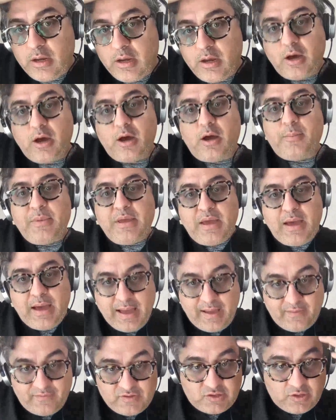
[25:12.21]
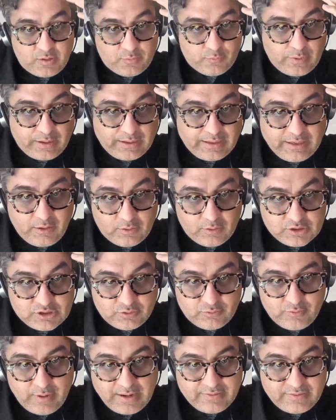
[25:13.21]
I have some right here, so
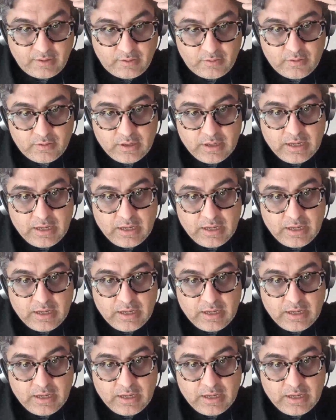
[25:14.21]
right there.